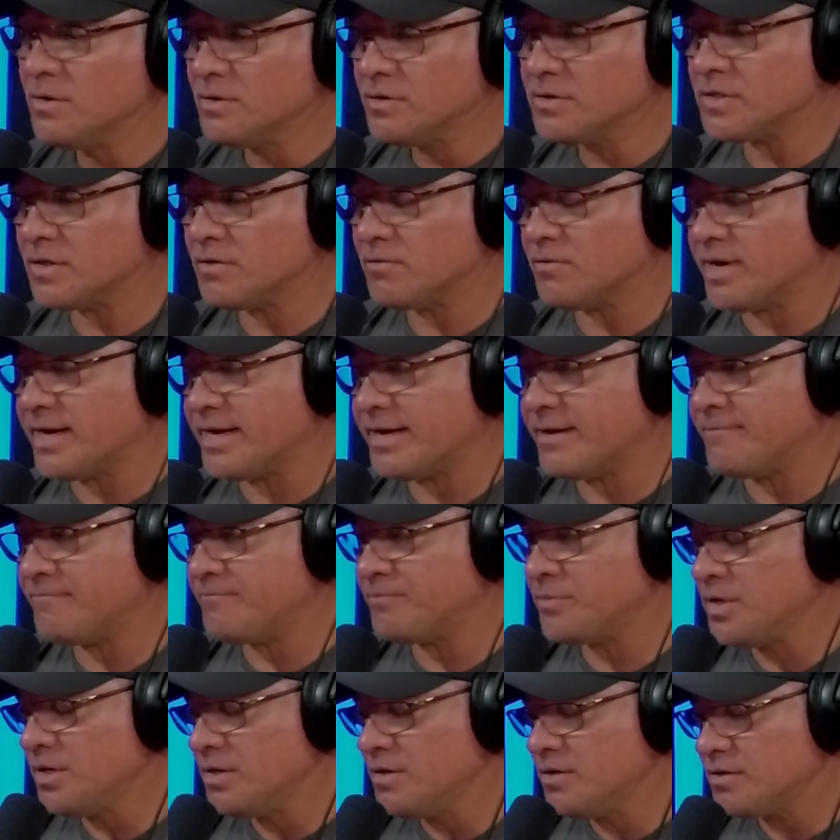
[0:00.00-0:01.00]
So,
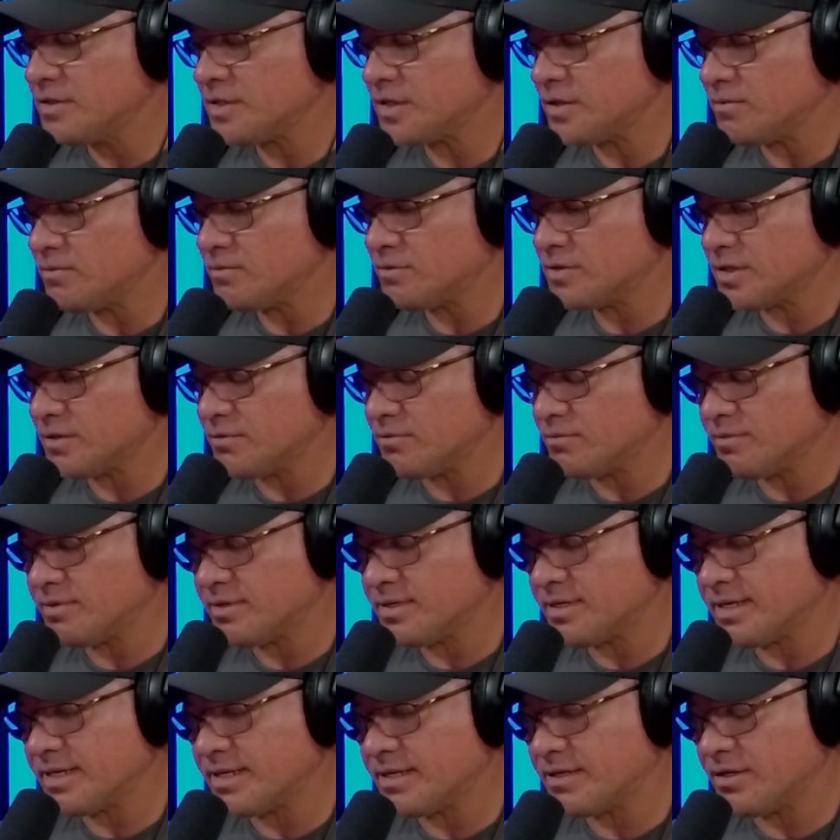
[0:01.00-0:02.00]
um, yeah. So, so,
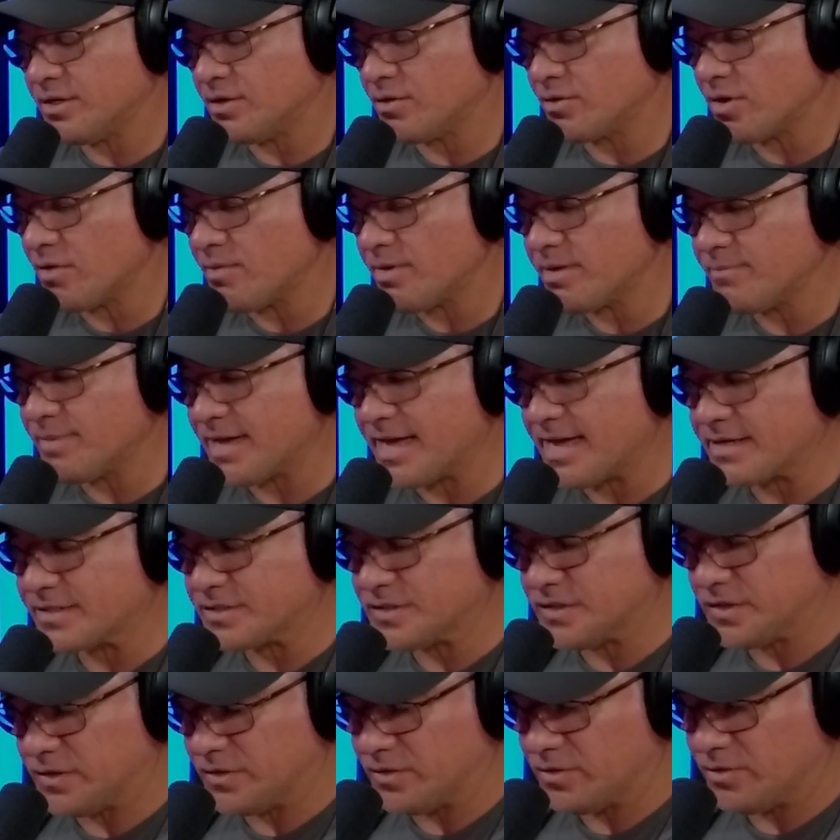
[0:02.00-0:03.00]
you know, going back
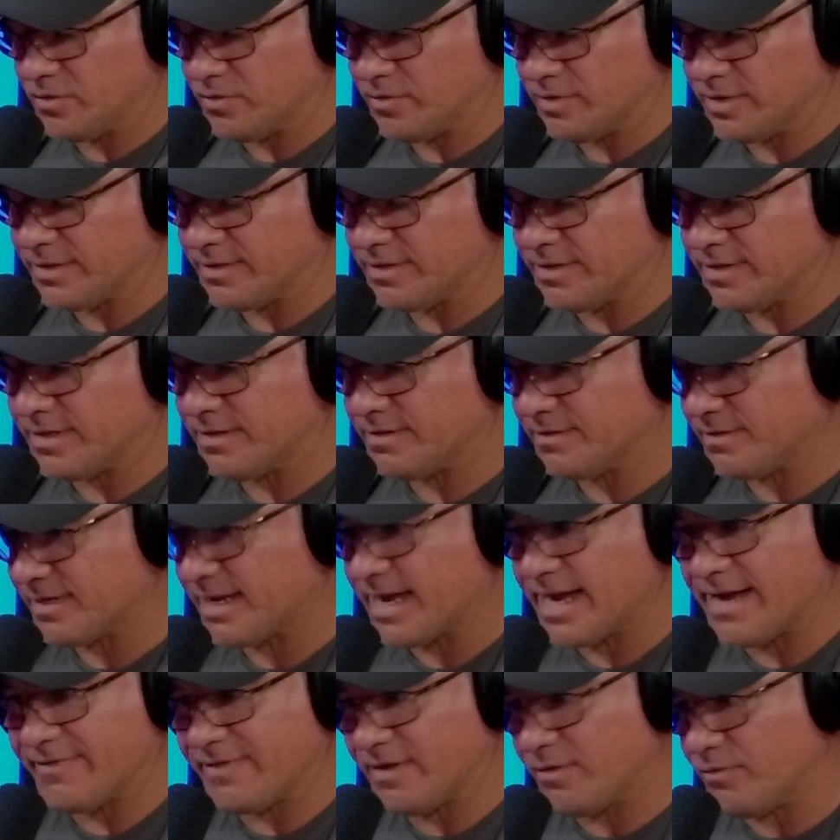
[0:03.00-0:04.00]
to uh, the the
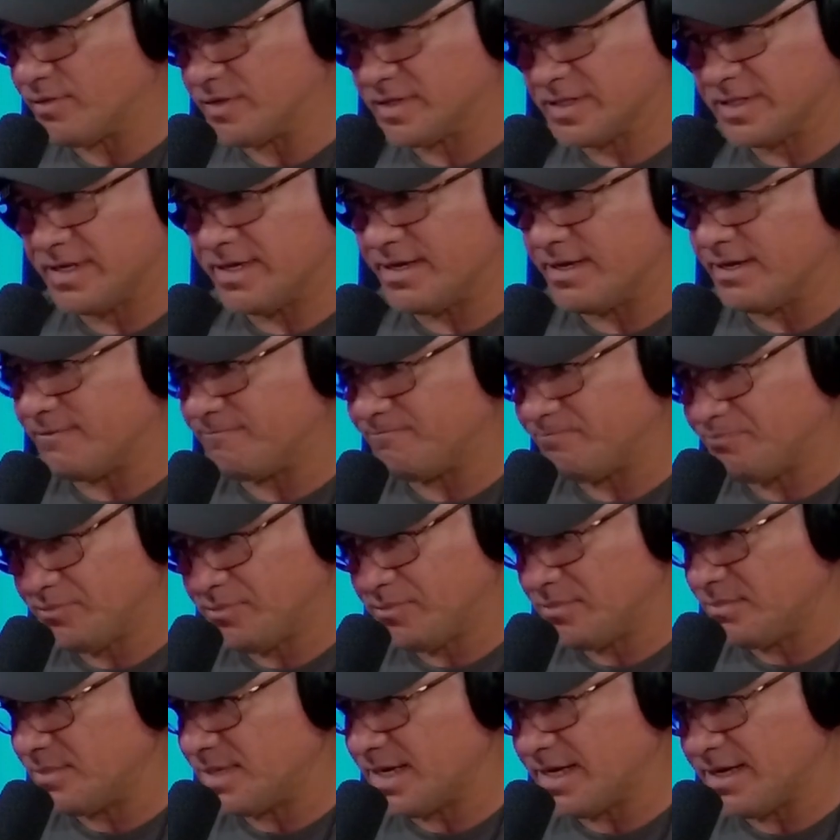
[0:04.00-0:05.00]
guy that was um
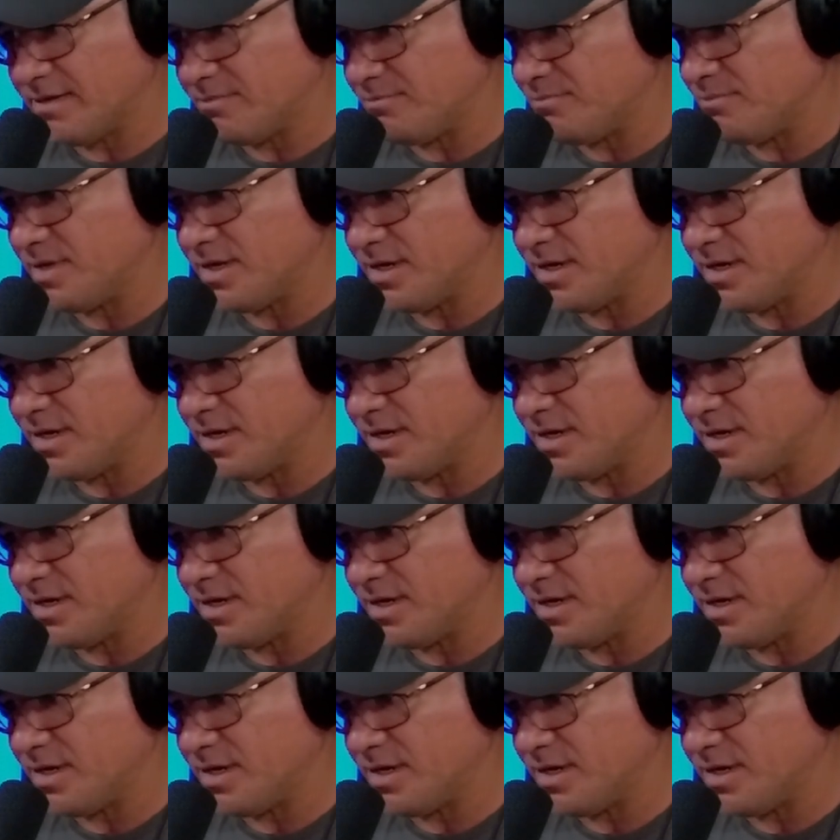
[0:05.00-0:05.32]
uh, uh,